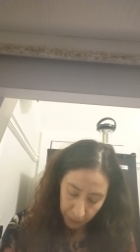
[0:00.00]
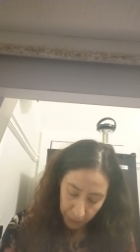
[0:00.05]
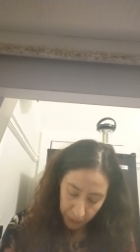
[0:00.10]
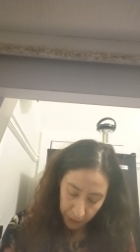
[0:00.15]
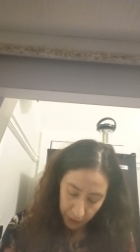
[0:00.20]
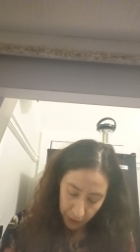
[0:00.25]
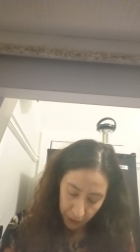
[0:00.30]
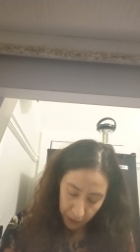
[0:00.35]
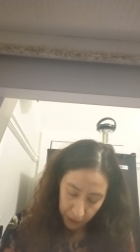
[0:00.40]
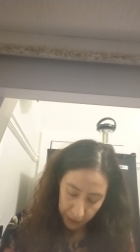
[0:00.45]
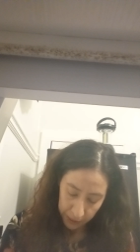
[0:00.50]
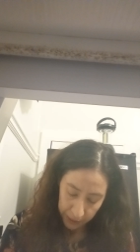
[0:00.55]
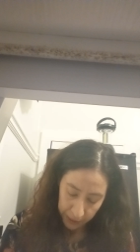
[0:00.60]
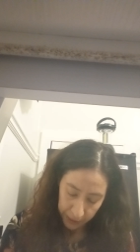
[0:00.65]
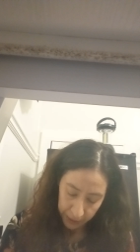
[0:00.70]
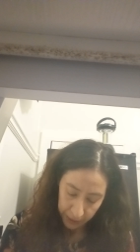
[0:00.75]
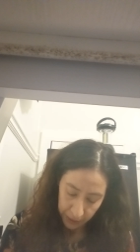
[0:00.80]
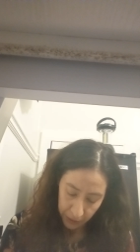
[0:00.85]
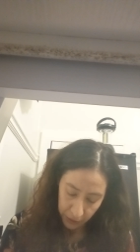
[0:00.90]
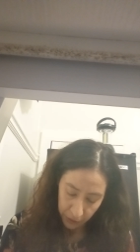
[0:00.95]
been
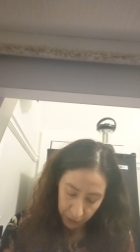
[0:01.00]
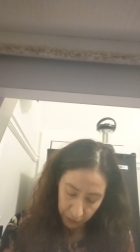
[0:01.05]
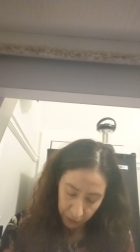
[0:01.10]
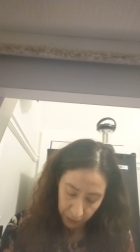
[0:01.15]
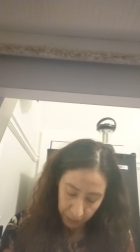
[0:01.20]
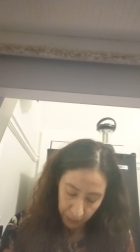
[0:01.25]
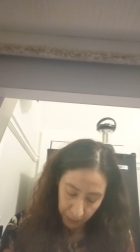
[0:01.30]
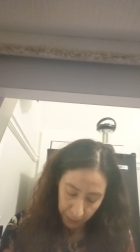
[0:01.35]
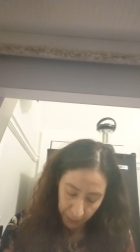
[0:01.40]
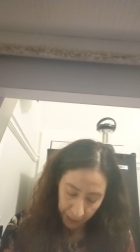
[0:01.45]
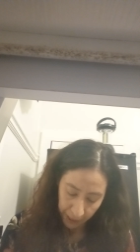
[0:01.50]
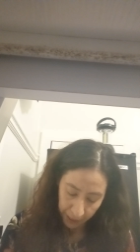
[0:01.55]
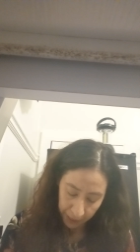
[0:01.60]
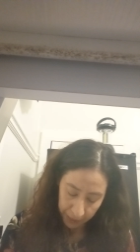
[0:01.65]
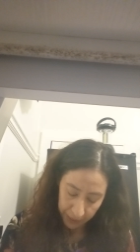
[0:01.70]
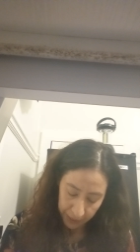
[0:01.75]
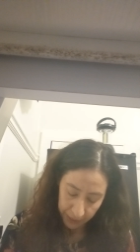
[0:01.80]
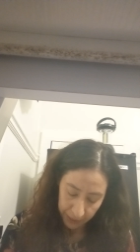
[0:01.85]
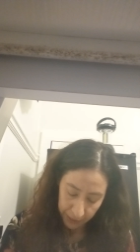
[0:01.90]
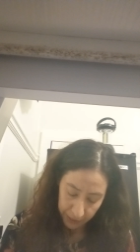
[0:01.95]
cleansed from the
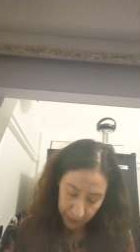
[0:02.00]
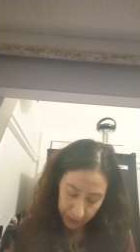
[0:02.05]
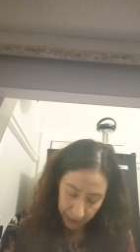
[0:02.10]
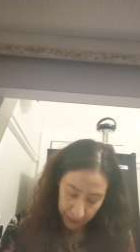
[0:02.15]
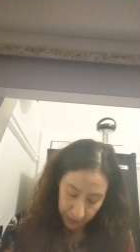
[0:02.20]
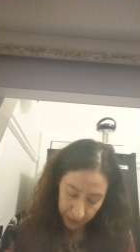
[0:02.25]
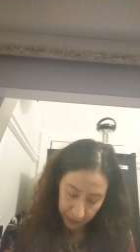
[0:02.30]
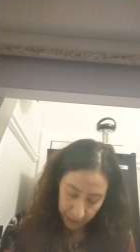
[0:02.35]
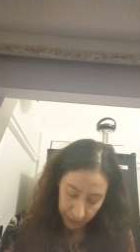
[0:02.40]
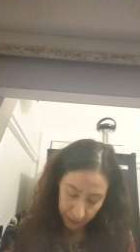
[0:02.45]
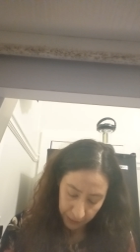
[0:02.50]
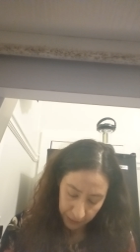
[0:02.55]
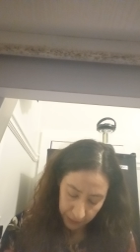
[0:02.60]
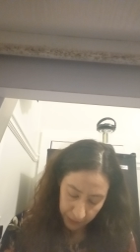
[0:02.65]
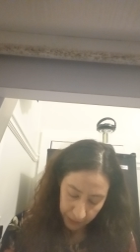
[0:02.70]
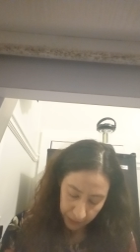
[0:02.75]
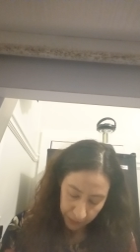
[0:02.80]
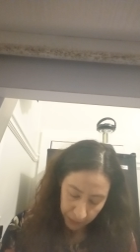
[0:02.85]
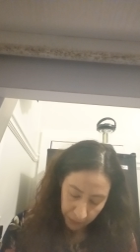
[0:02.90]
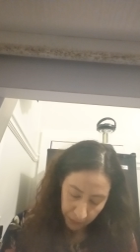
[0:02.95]
past
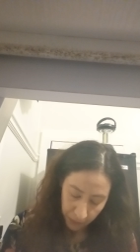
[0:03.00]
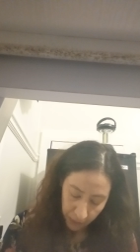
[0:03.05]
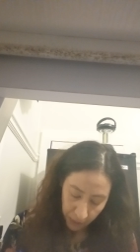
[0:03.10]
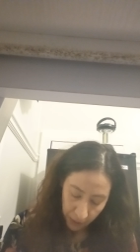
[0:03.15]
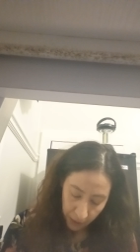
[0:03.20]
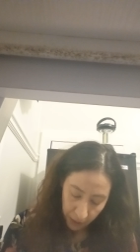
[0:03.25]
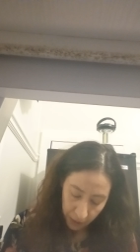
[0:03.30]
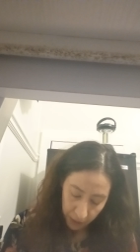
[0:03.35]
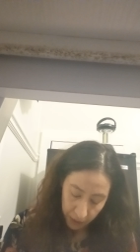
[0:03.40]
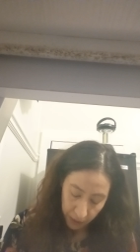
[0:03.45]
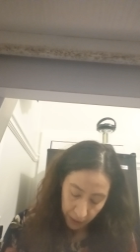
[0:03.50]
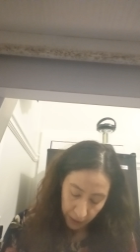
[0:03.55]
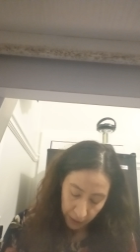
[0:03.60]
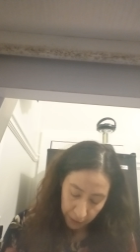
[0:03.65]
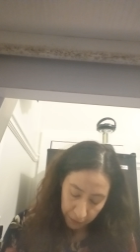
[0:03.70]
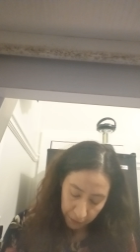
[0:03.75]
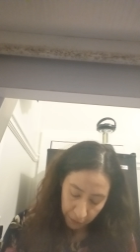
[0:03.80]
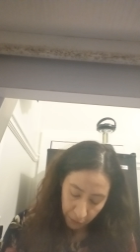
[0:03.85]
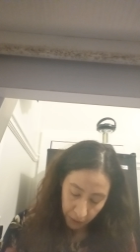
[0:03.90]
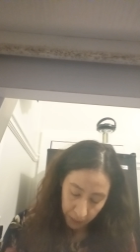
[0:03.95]
sins.
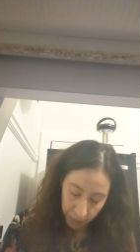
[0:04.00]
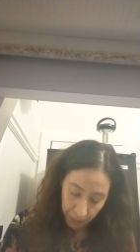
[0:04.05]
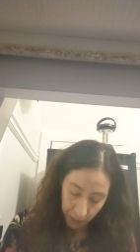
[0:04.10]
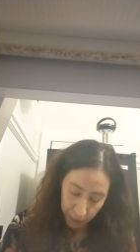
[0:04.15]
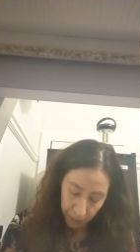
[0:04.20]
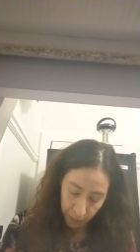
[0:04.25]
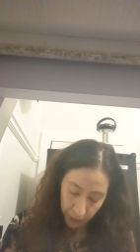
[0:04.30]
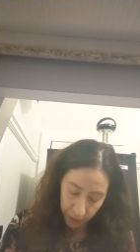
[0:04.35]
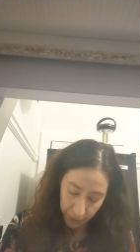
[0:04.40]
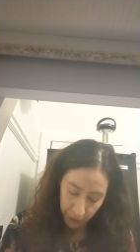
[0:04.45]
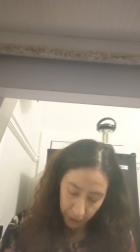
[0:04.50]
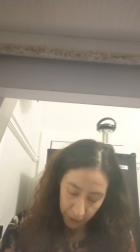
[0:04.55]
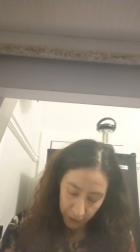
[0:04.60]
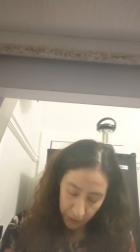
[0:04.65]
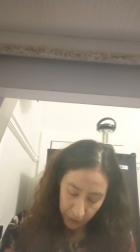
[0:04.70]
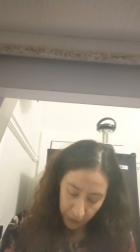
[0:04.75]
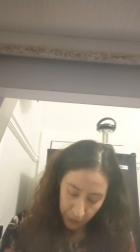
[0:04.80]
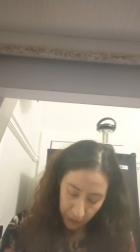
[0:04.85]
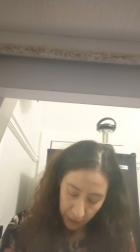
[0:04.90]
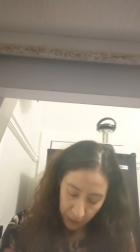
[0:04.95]
Therefore, my
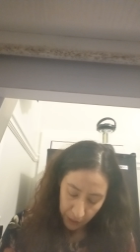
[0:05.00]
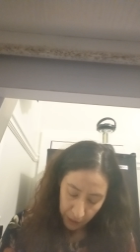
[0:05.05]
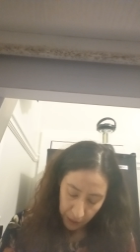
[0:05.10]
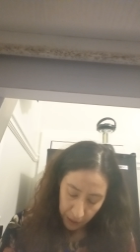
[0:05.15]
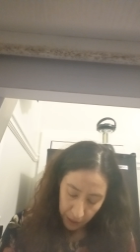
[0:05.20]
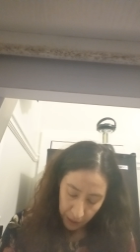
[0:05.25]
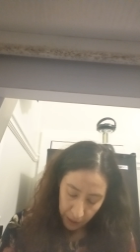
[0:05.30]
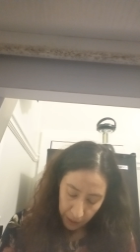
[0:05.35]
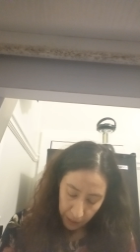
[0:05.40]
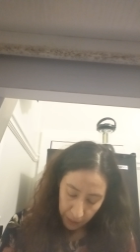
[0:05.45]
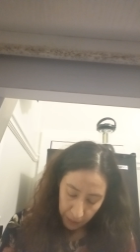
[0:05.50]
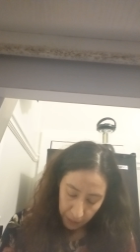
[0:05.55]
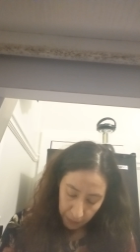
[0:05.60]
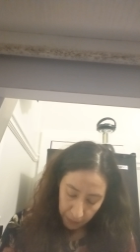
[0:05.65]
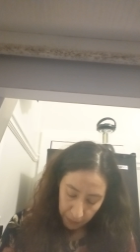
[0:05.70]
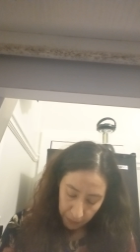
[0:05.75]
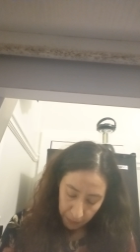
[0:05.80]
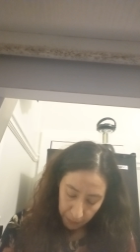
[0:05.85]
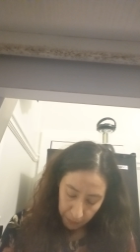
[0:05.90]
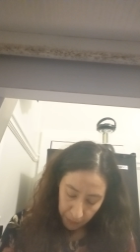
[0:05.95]
brothers,
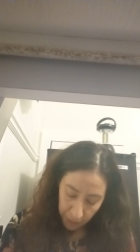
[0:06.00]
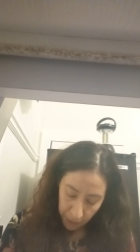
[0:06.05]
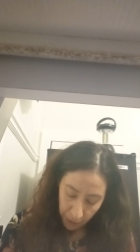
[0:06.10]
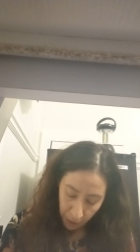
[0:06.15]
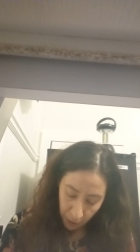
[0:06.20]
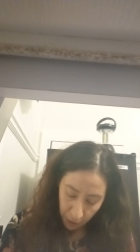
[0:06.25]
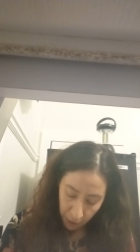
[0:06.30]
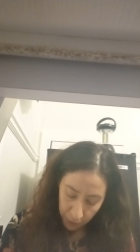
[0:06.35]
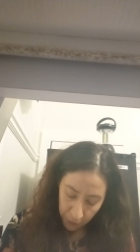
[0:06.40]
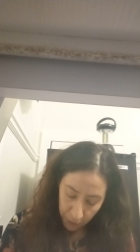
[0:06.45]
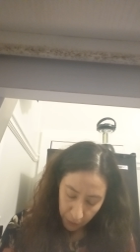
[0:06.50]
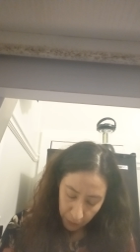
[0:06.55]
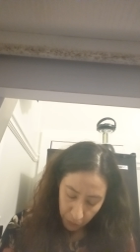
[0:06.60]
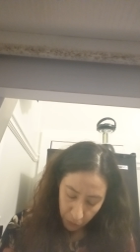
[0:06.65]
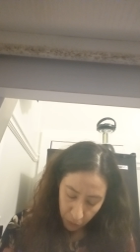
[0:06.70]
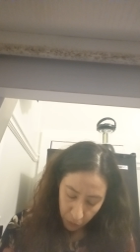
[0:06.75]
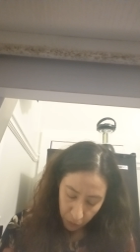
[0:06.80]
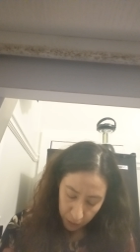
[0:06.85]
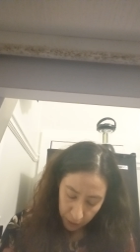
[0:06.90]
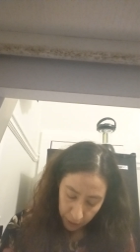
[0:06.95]
be all the
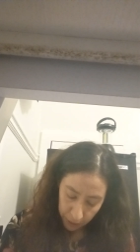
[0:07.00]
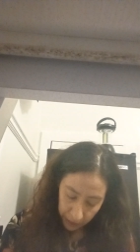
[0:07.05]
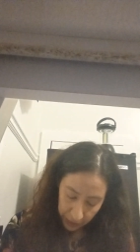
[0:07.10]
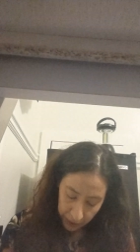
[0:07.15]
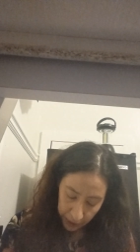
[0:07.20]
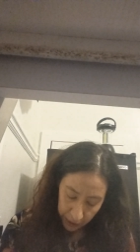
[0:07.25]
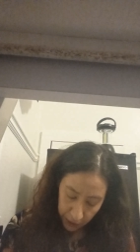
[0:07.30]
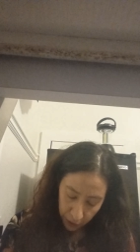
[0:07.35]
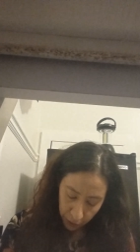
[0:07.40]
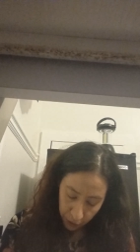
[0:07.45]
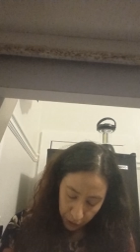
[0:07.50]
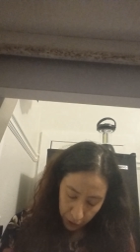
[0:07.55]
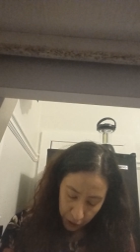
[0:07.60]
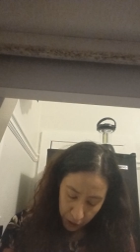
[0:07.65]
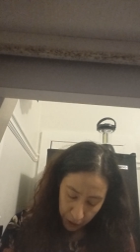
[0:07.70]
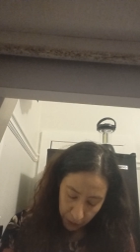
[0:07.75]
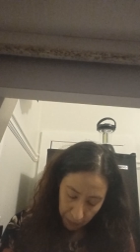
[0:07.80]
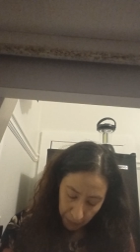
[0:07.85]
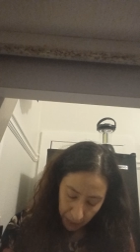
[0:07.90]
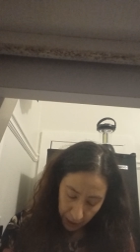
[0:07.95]
more eager
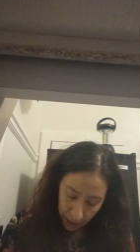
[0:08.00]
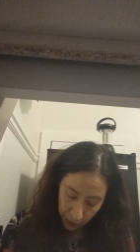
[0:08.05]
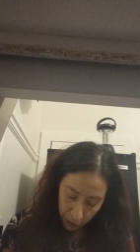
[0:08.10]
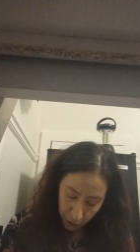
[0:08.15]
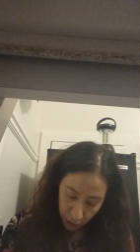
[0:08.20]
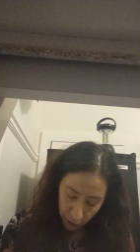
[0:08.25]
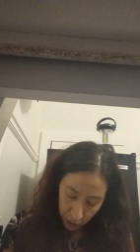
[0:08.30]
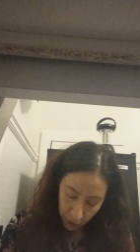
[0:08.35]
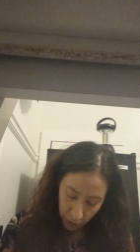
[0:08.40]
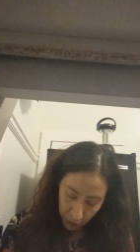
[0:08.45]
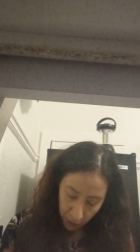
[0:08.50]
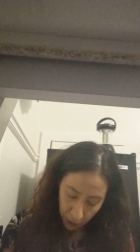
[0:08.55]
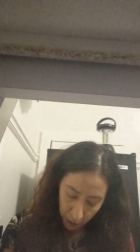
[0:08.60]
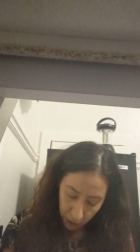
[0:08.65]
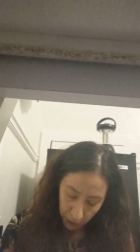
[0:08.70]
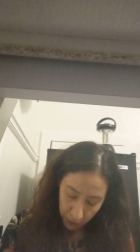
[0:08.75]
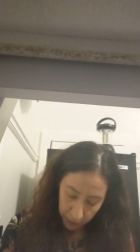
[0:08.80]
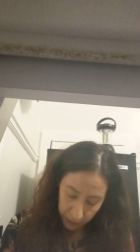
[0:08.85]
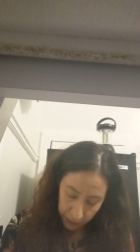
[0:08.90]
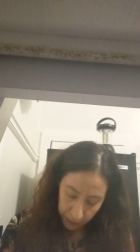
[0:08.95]
to make your
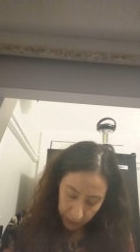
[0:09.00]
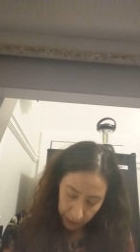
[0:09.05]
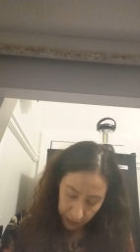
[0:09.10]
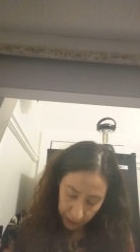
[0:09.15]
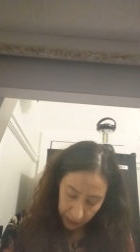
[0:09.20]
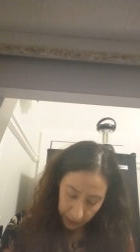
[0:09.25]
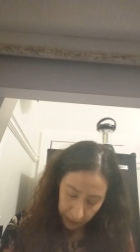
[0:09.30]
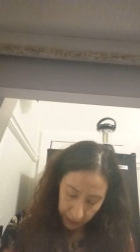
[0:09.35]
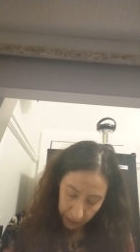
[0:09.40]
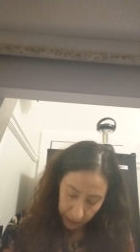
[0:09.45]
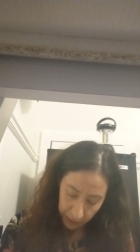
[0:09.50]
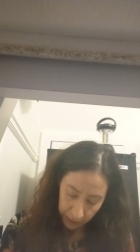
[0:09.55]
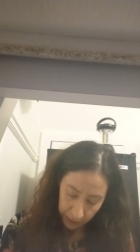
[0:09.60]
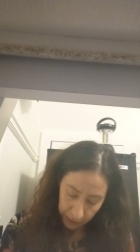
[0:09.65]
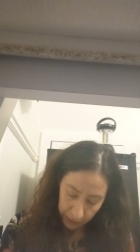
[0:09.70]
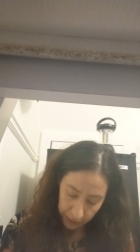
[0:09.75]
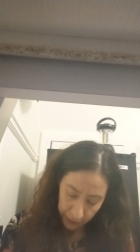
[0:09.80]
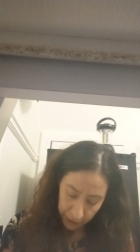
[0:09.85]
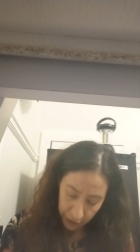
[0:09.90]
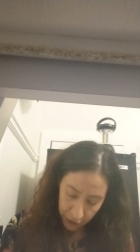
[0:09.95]
calling and
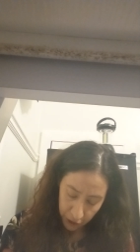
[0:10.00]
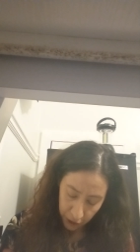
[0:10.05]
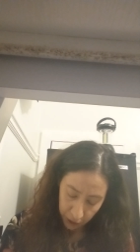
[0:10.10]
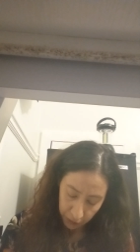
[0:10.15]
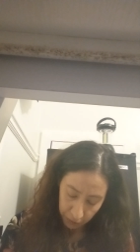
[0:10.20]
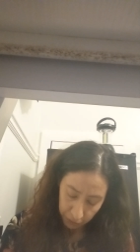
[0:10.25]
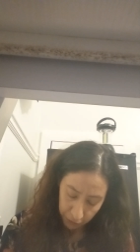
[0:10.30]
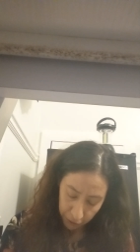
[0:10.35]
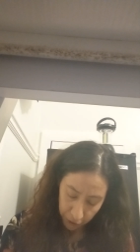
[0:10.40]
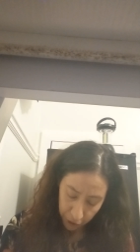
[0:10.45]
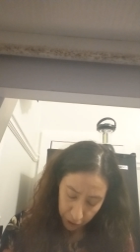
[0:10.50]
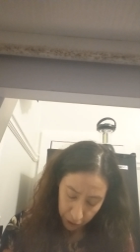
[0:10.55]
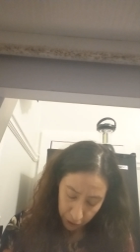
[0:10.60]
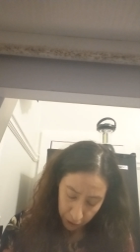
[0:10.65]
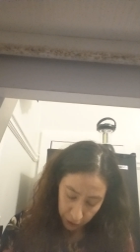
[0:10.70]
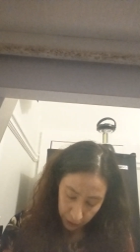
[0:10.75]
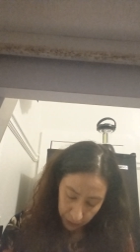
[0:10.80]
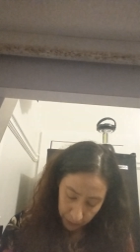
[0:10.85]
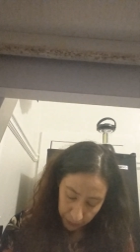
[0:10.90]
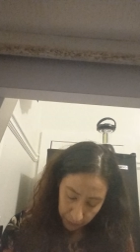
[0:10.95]
election for
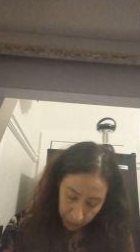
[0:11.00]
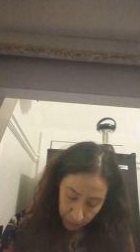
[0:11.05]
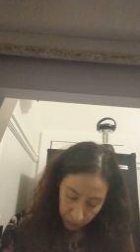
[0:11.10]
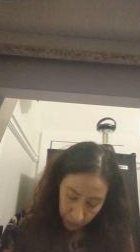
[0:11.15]
sure.